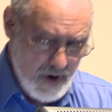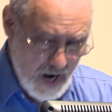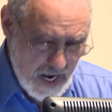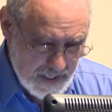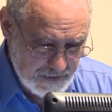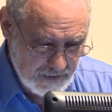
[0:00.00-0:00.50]

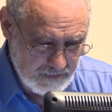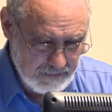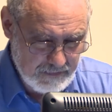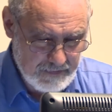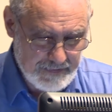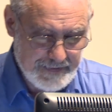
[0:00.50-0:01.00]
not.
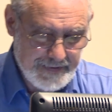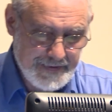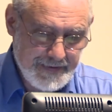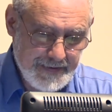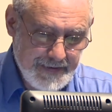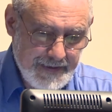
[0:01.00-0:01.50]

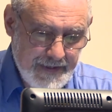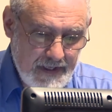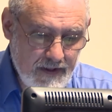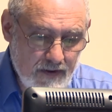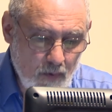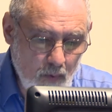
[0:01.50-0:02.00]

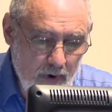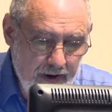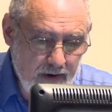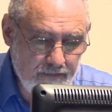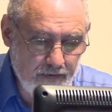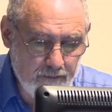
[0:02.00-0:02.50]
In the
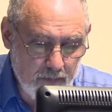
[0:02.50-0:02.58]
wave of